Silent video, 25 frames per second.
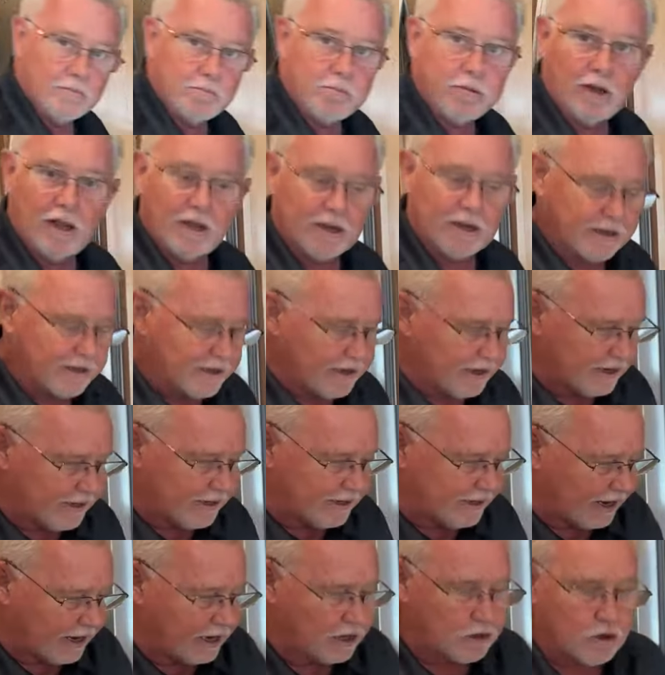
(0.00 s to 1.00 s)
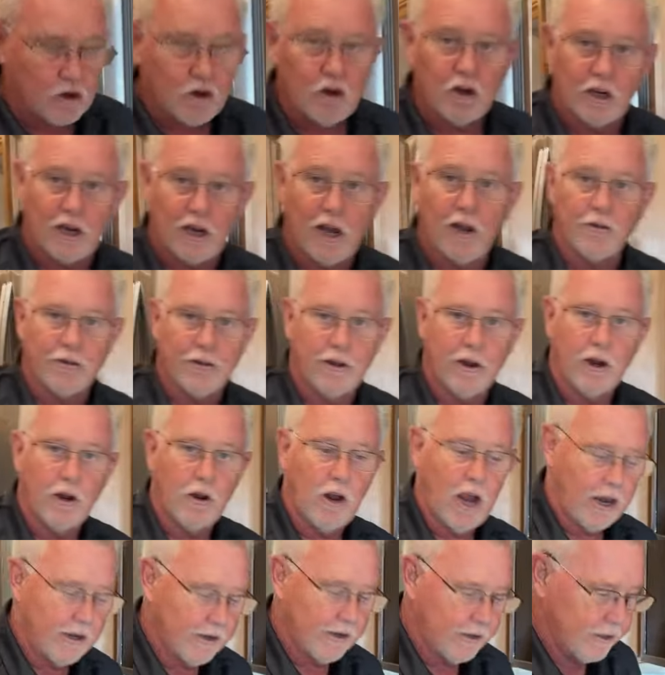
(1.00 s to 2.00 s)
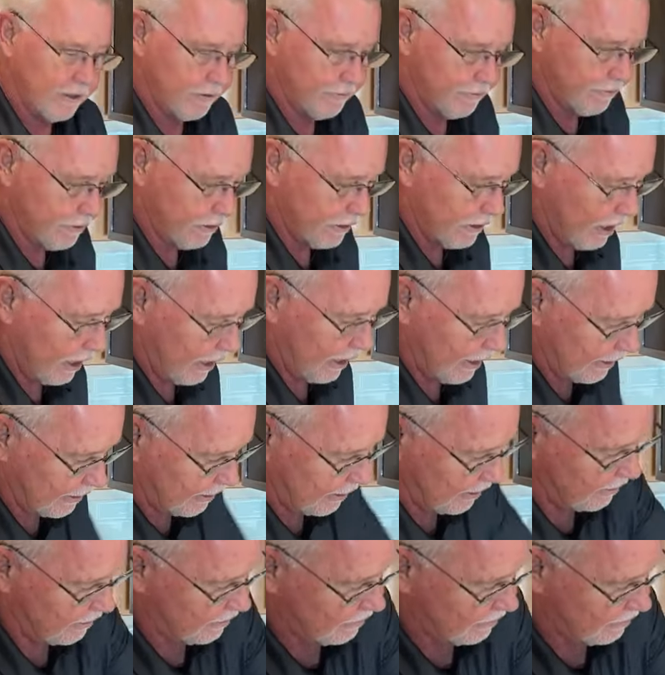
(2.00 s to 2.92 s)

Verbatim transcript: plug it in, and cook out there on it if you'd like.